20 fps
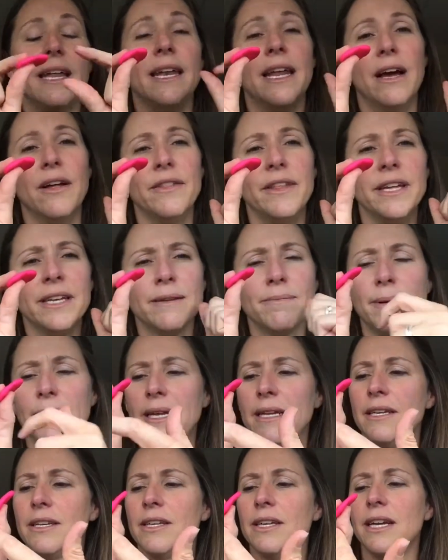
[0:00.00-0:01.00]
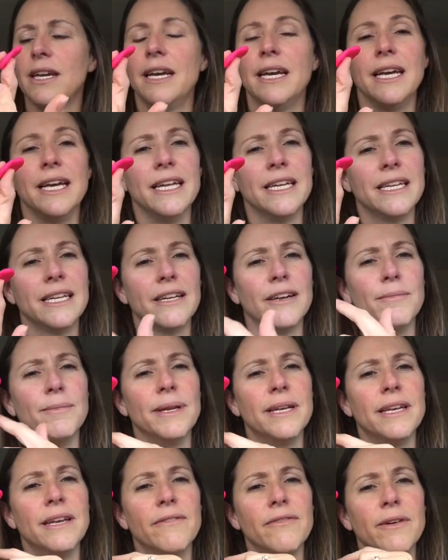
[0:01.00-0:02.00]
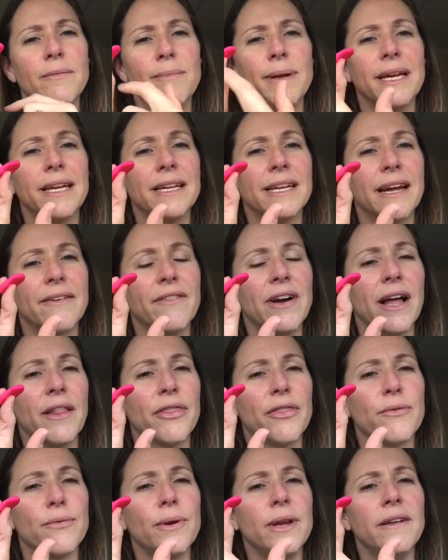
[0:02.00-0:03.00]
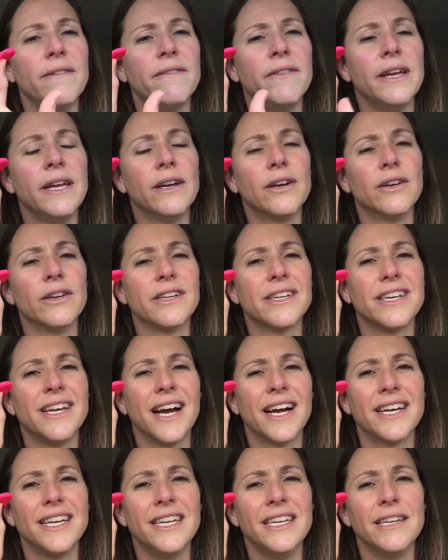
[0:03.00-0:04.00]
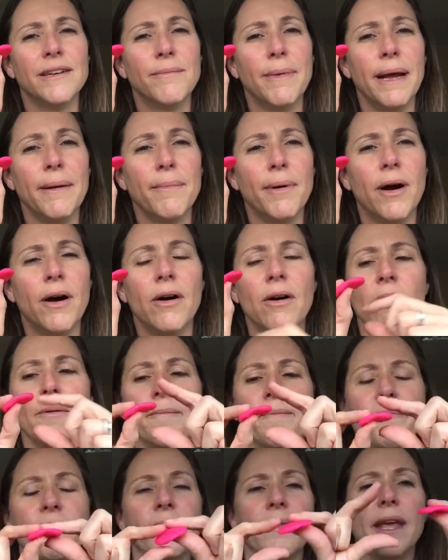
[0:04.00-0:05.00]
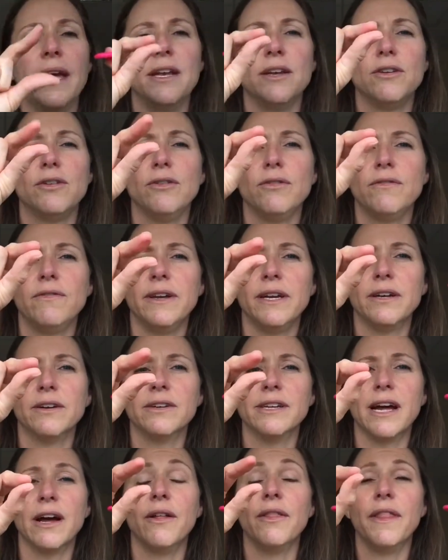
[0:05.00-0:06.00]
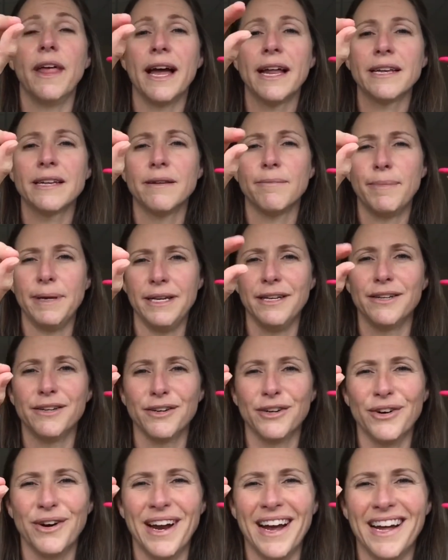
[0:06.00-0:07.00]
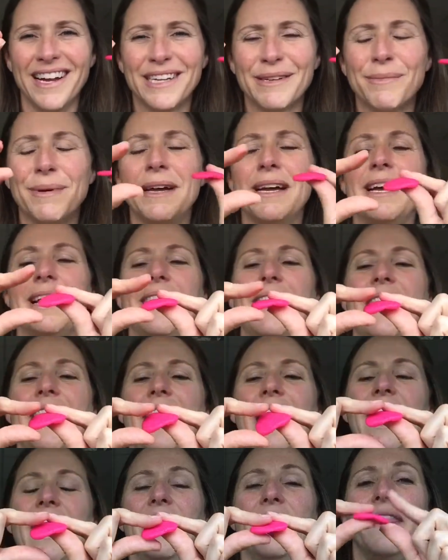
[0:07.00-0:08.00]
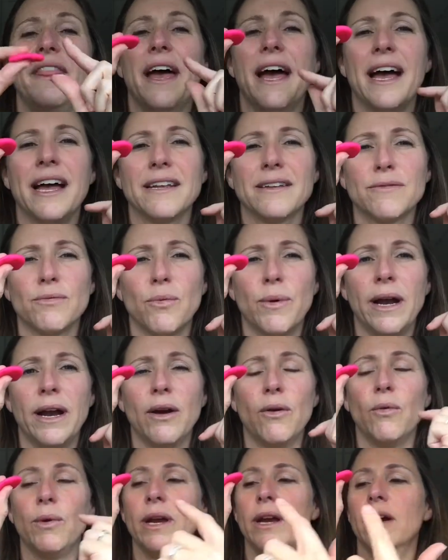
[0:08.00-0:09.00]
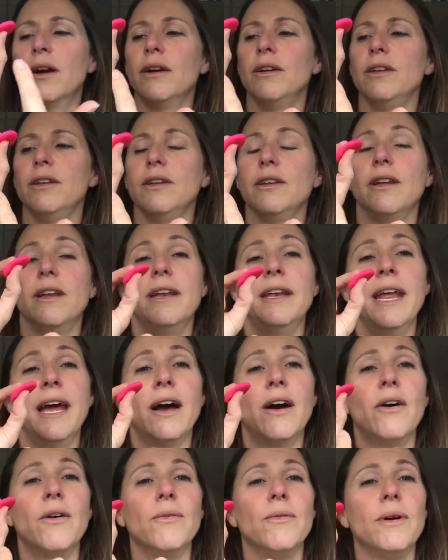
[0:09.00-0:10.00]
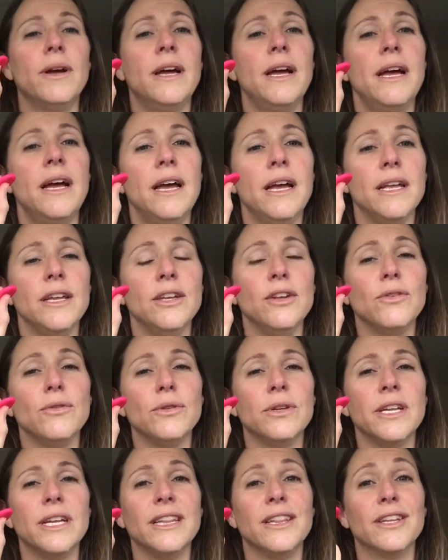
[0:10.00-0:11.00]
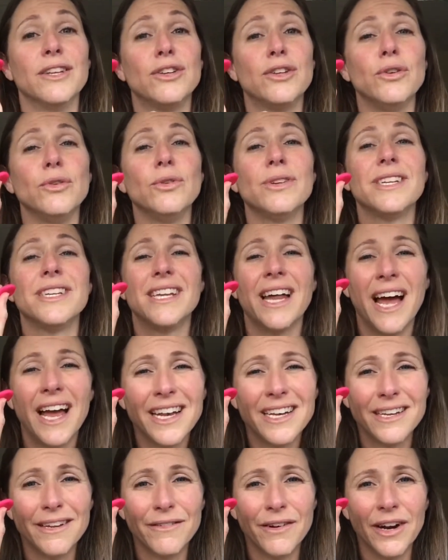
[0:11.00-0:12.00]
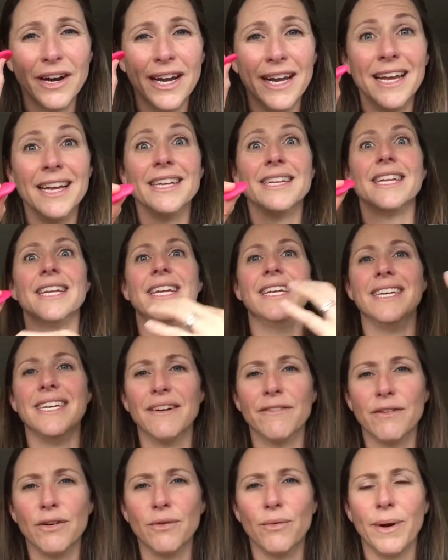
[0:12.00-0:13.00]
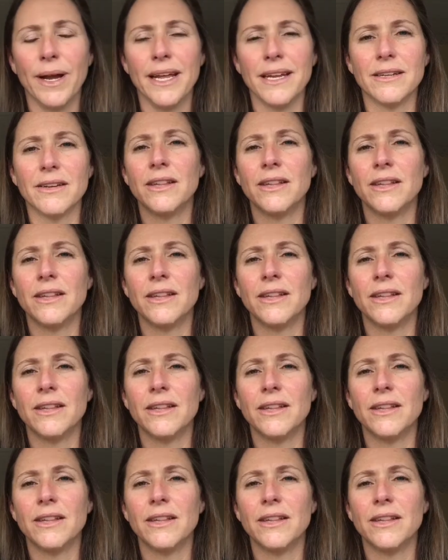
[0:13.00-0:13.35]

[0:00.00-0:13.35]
Now this pinch is a little bit different because I've got 3 fingers tucked into my palm and 2 fingers out. That's the pincer grasp, and that's where we are now using the two sides of our hands in different ways.